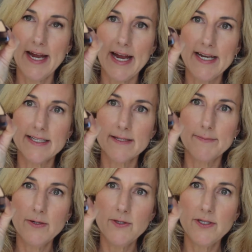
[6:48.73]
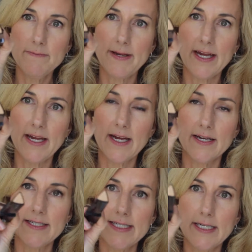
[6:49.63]
and it's supposed to be
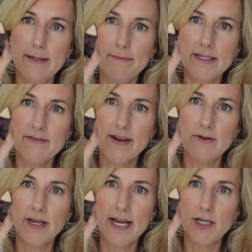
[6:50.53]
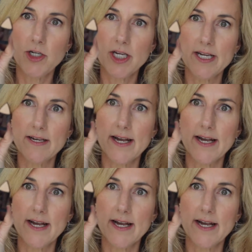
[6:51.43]
seamless foundation.